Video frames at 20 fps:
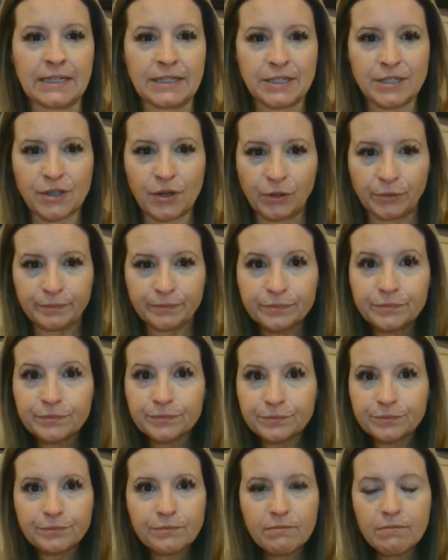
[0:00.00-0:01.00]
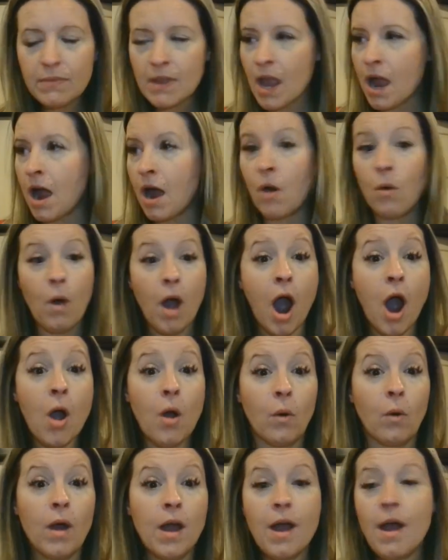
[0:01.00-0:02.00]
And so, oh,
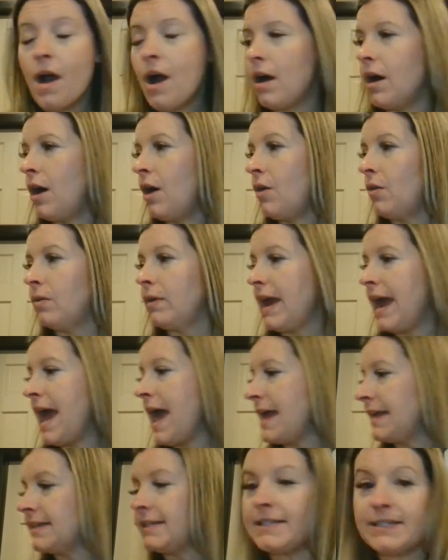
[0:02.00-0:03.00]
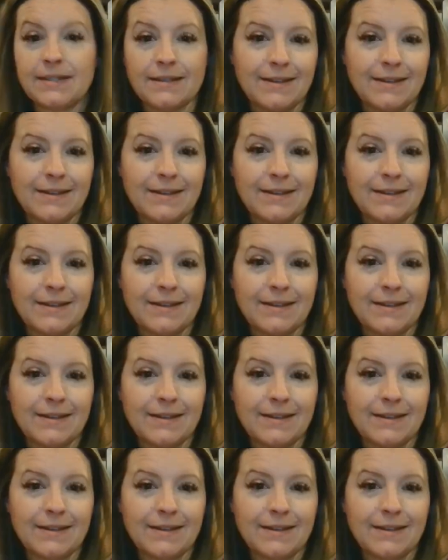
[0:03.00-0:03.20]
oh, oh, and